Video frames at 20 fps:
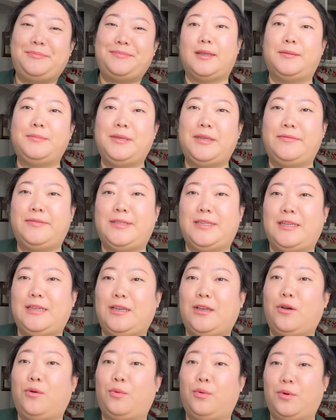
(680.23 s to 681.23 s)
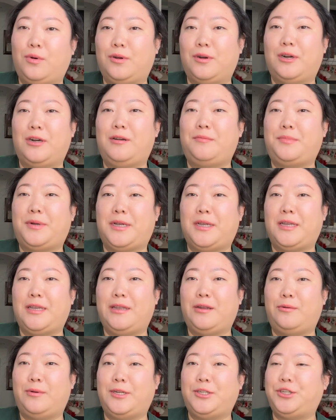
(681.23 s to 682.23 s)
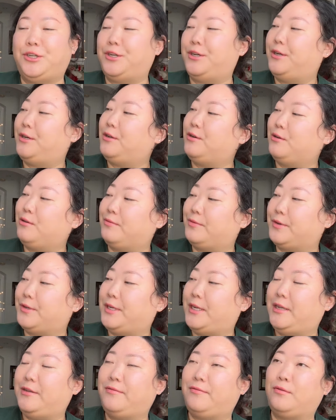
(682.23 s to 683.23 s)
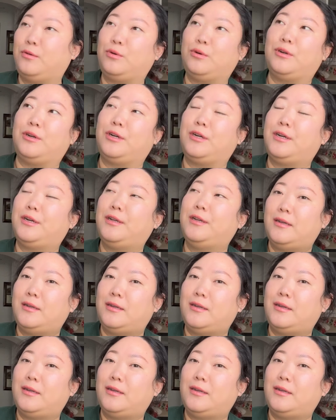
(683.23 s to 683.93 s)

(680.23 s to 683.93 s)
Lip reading: I'm gifting War by Richard Overy for